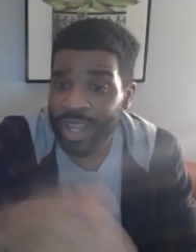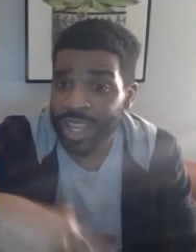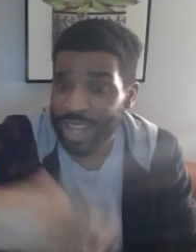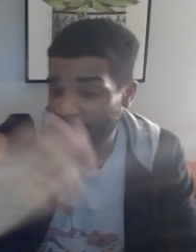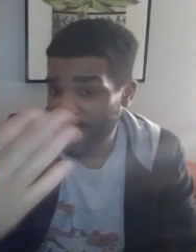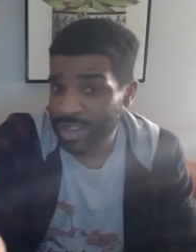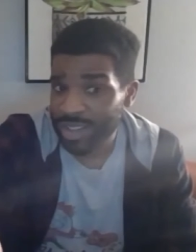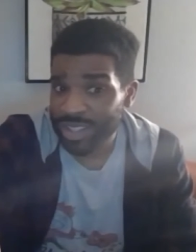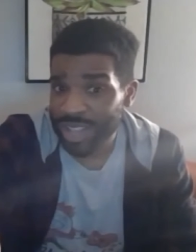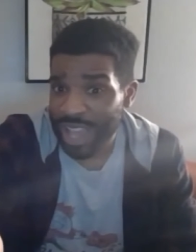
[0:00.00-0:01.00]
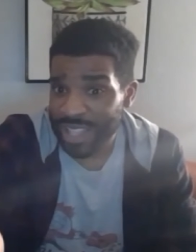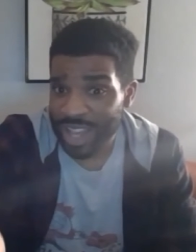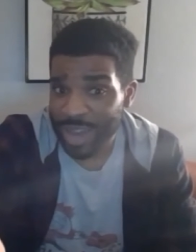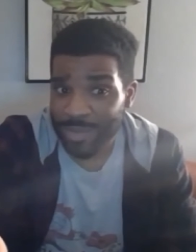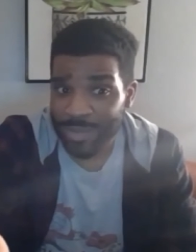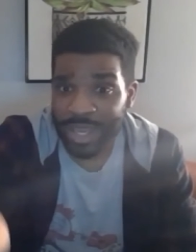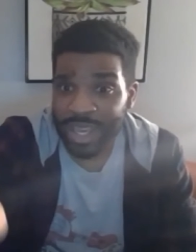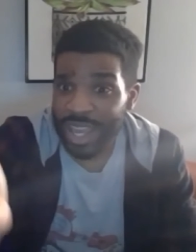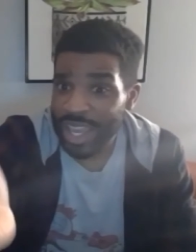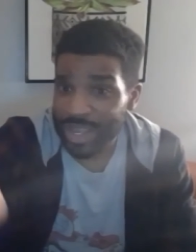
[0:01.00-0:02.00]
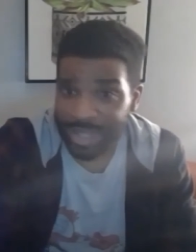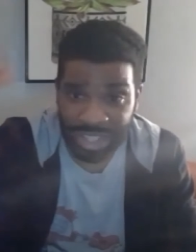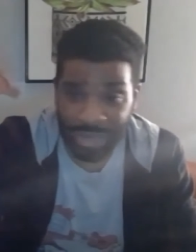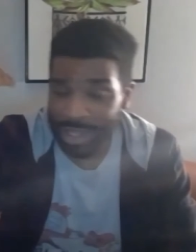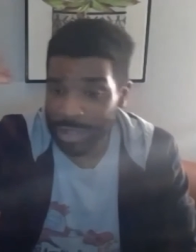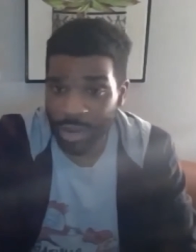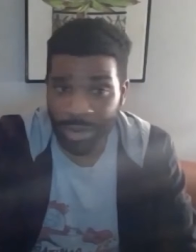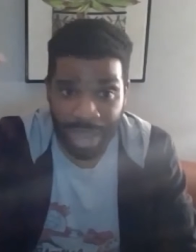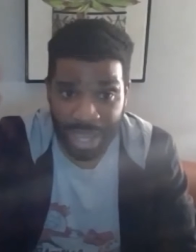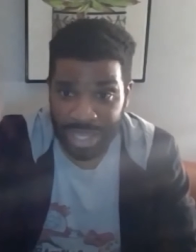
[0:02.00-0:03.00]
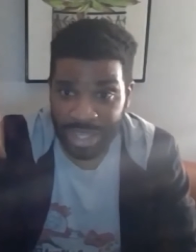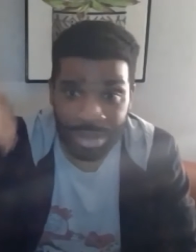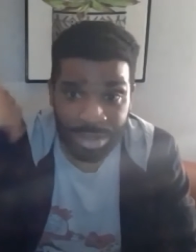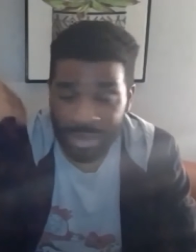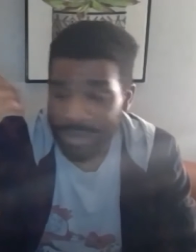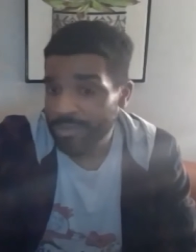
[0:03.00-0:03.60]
and I hear this guy's album and something's wrong with my ears.